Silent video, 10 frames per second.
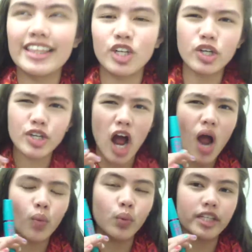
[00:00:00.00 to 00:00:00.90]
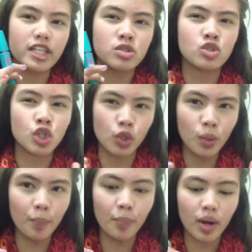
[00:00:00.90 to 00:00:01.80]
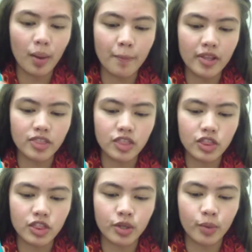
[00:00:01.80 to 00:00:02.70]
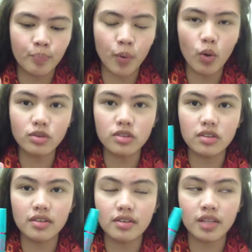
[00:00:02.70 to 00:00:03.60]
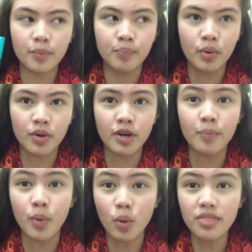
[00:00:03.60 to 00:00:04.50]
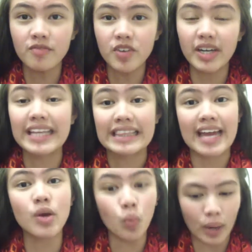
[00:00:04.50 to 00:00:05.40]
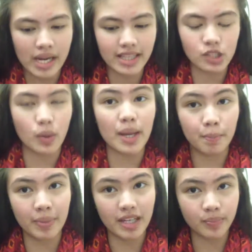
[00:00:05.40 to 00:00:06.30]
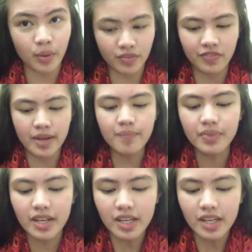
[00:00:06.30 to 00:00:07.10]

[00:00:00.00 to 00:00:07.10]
they're not really dupe but they're both they're, bo they're both very lightweight that's why I picked both of them